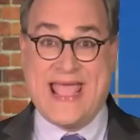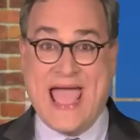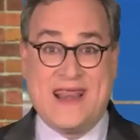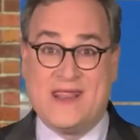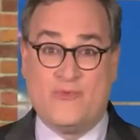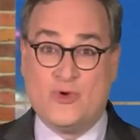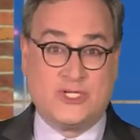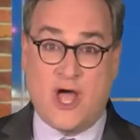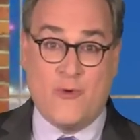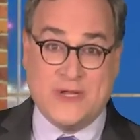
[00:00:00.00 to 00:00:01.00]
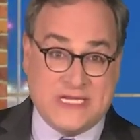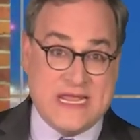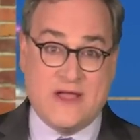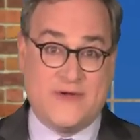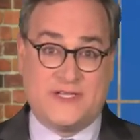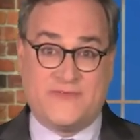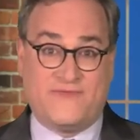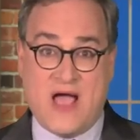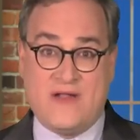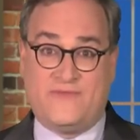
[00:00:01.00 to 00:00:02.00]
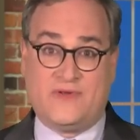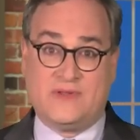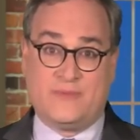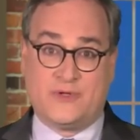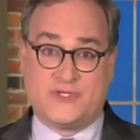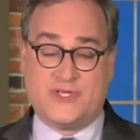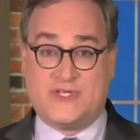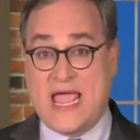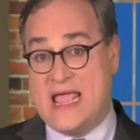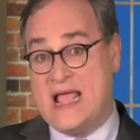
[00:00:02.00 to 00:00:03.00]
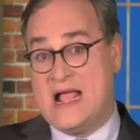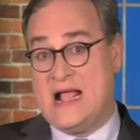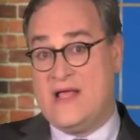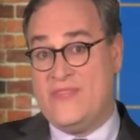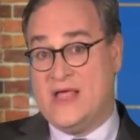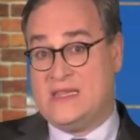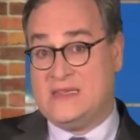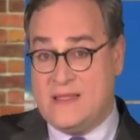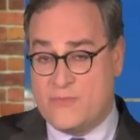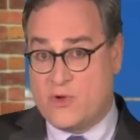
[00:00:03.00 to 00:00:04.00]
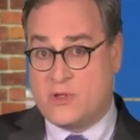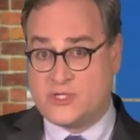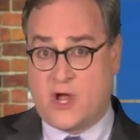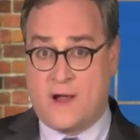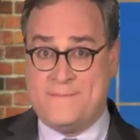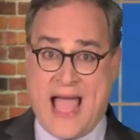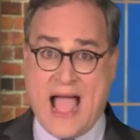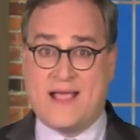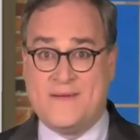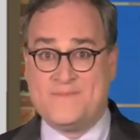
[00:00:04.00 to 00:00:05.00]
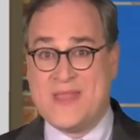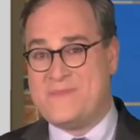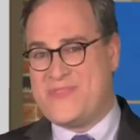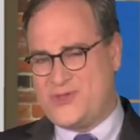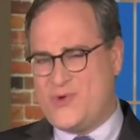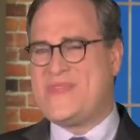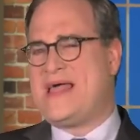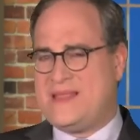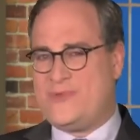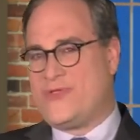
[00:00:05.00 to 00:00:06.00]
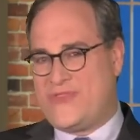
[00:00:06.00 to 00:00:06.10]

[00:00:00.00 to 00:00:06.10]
Canada was always here. It's fine for liberals to say, the liberals are back, but they're doing that liberal